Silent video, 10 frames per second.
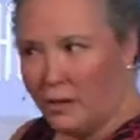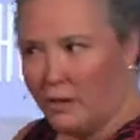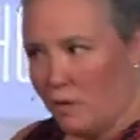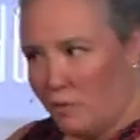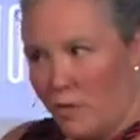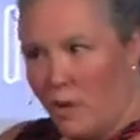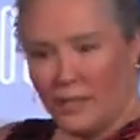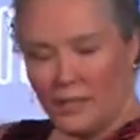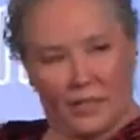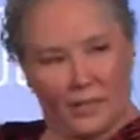it through
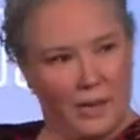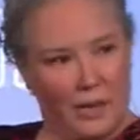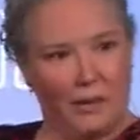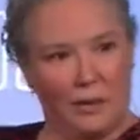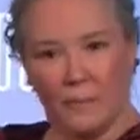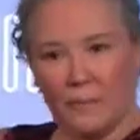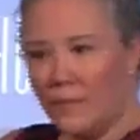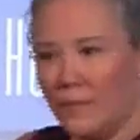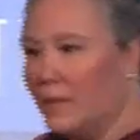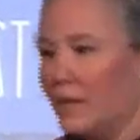us, doesn't it?
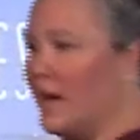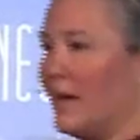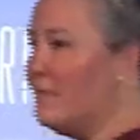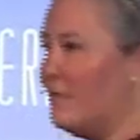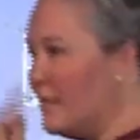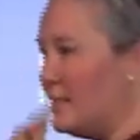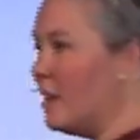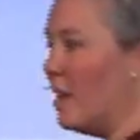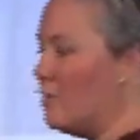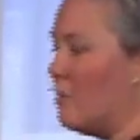It invites
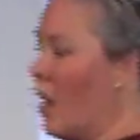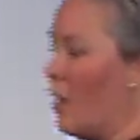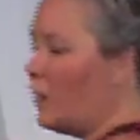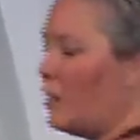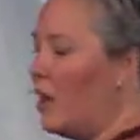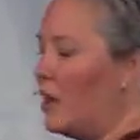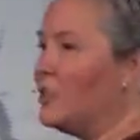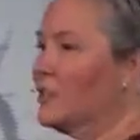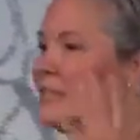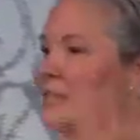our
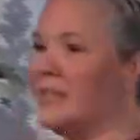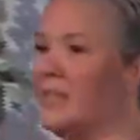consciousness